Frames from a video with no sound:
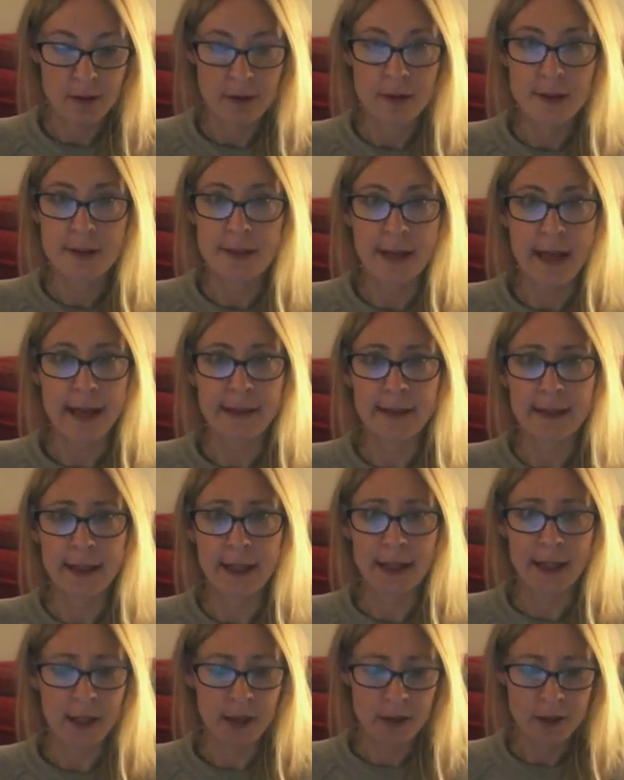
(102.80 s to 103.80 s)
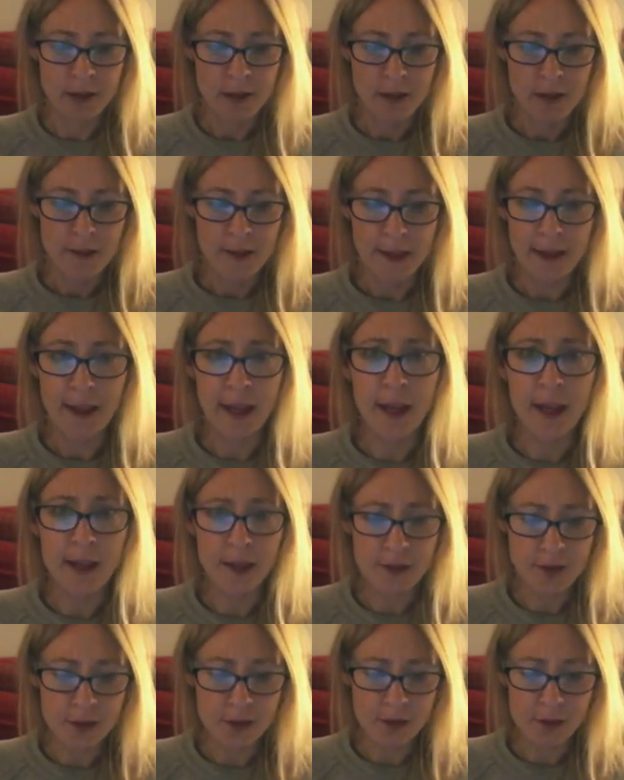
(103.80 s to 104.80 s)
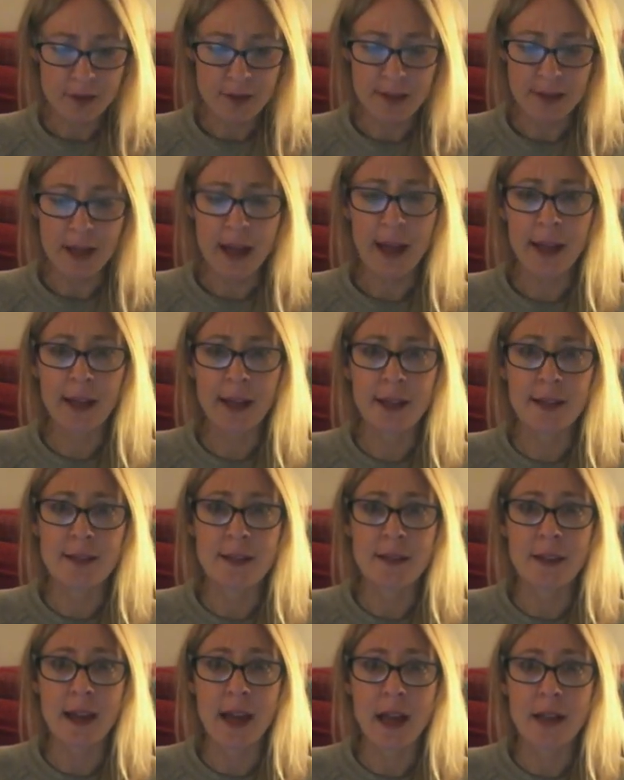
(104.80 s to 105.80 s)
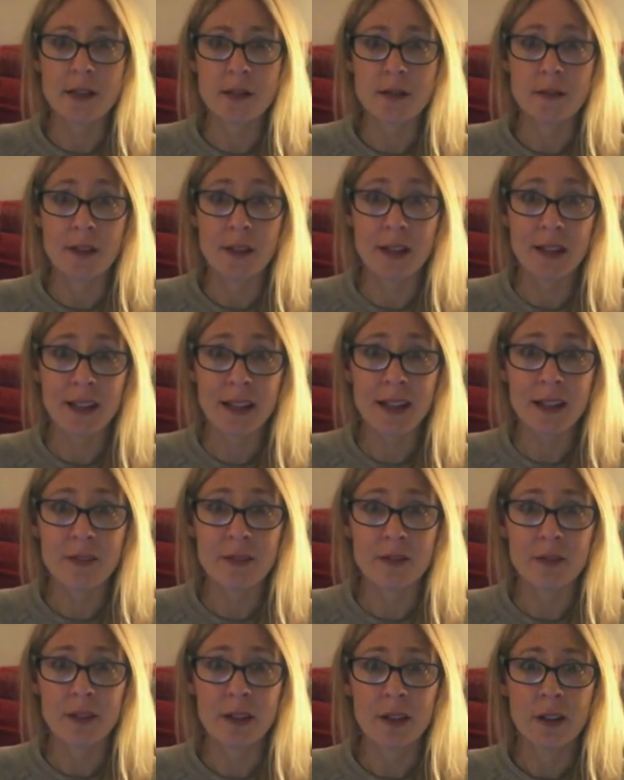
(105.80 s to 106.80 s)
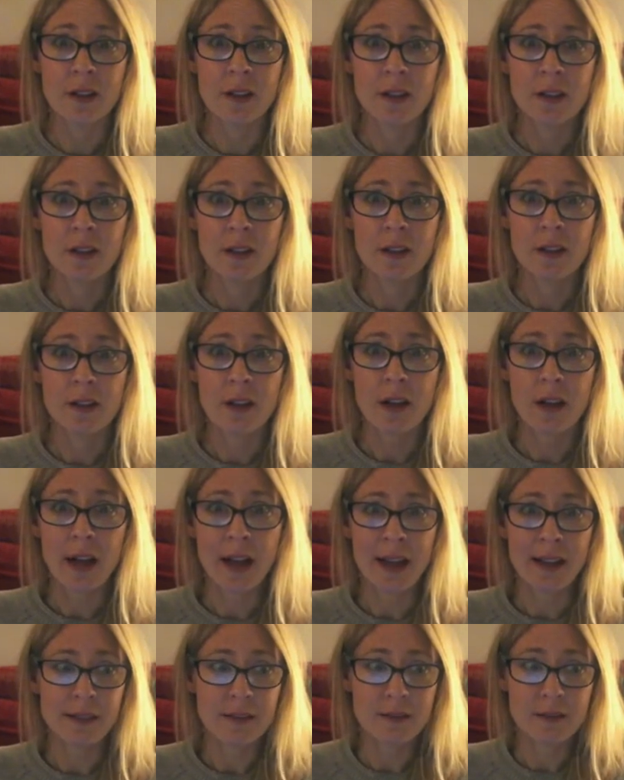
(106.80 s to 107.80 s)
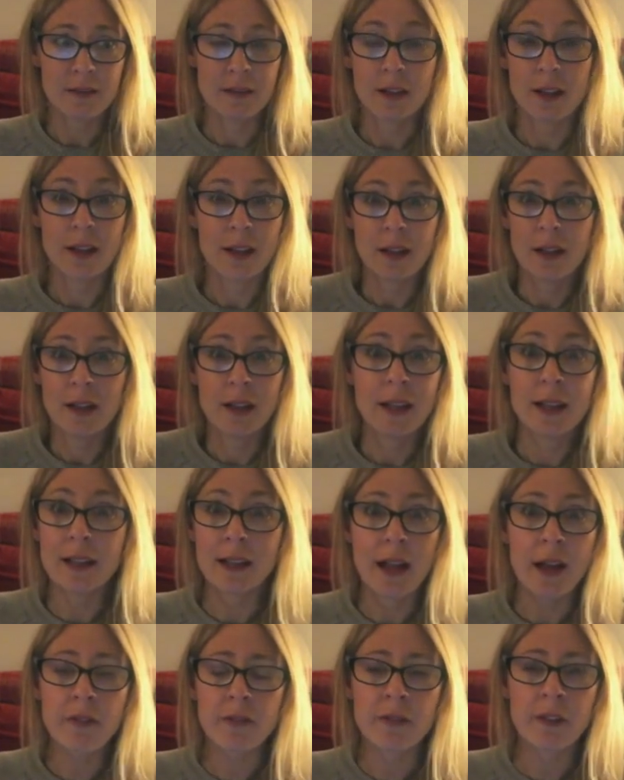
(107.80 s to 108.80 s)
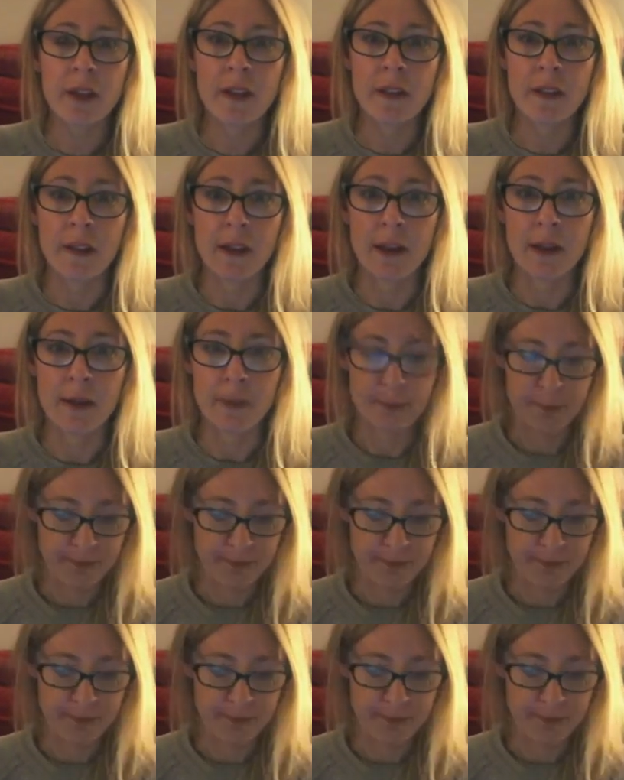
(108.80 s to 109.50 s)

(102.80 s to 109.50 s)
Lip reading: Sadly, the king took Psyche to the edge of the cliff and he left her there.